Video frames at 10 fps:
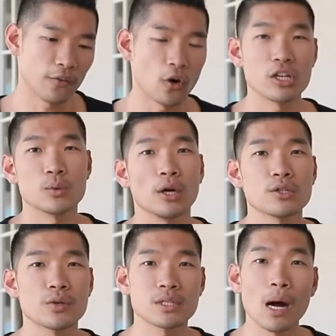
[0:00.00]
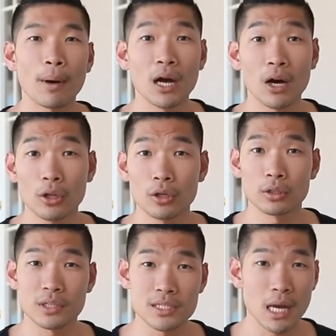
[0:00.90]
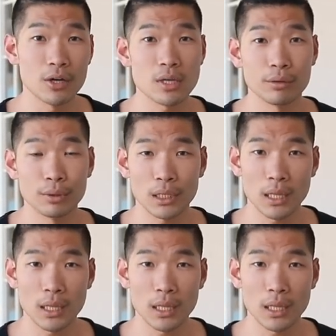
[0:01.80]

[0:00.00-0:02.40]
Of course, we also stopped by other designers I really